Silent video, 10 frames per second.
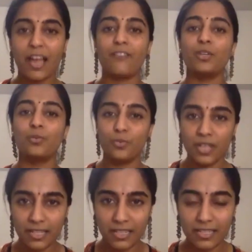Have you
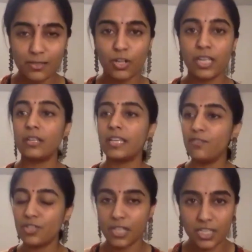done this? Or he'll give
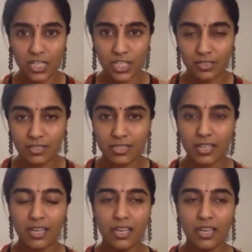you suggestions.